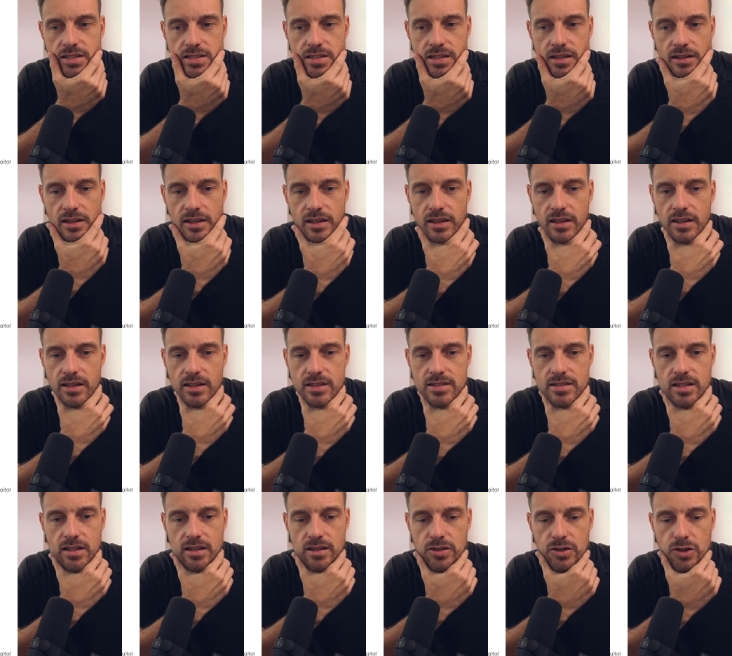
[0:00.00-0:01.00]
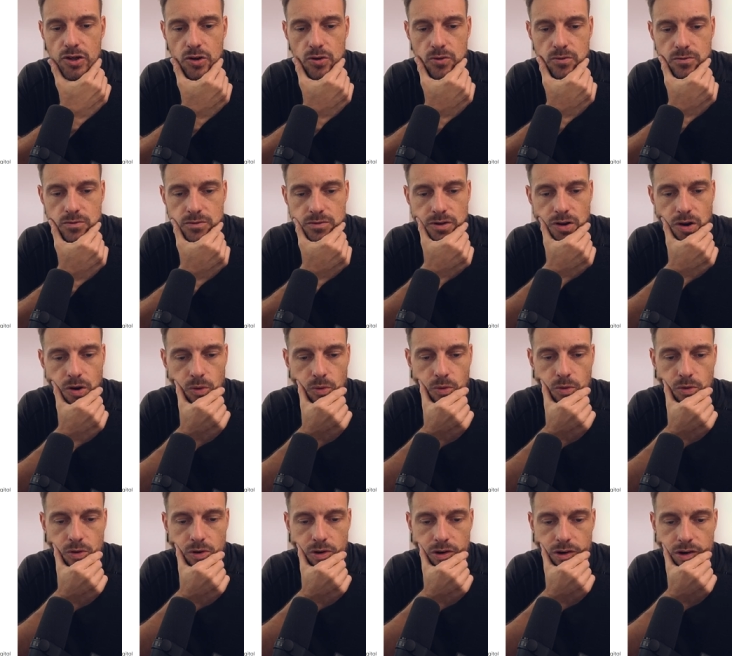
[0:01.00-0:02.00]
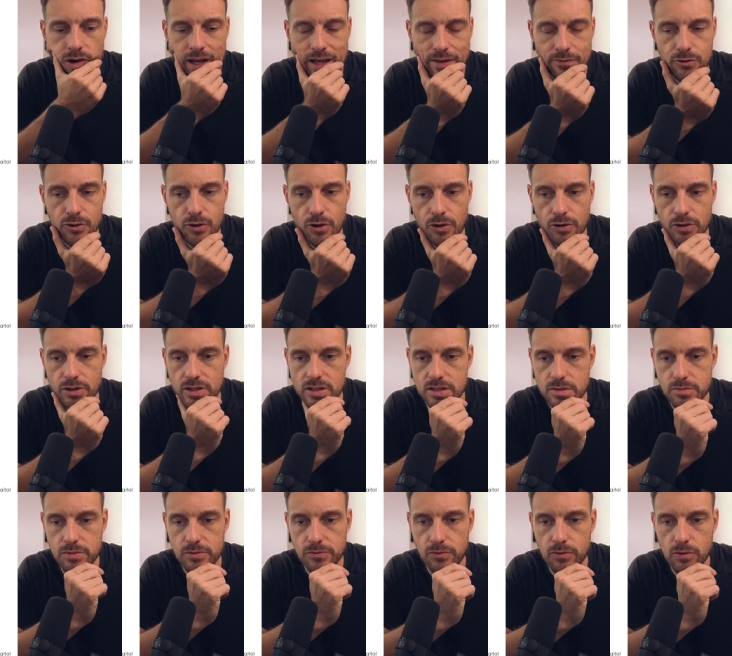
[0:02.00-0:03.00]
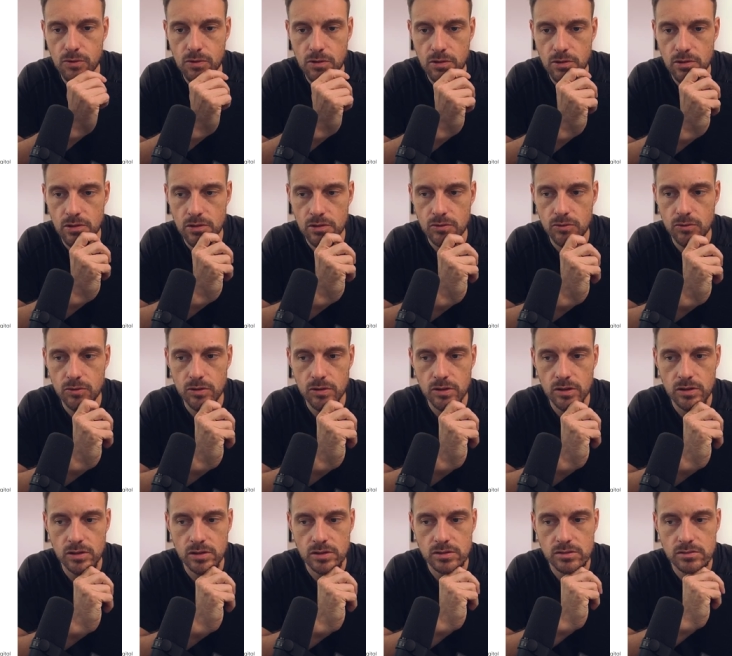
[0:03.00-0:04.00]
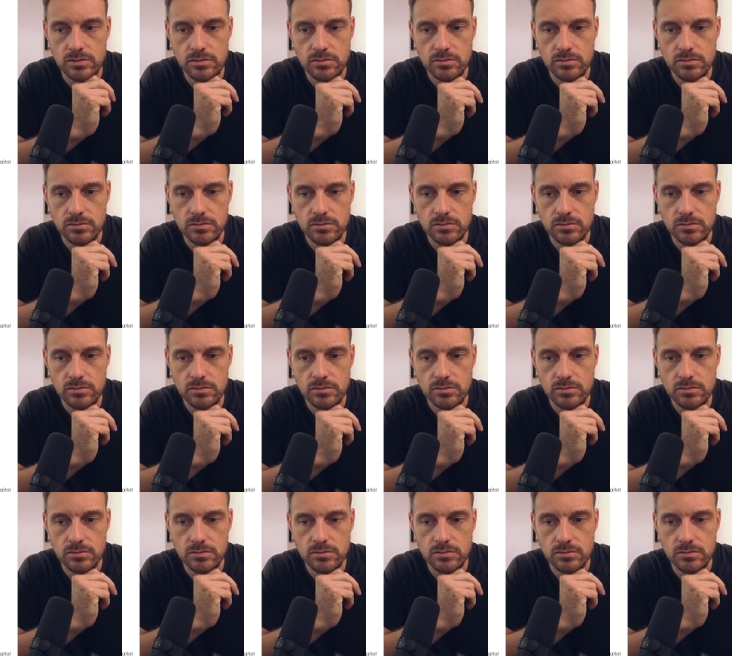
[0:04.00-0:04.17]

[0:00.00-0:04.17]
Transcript: Is it like, is it new or have you heard this before or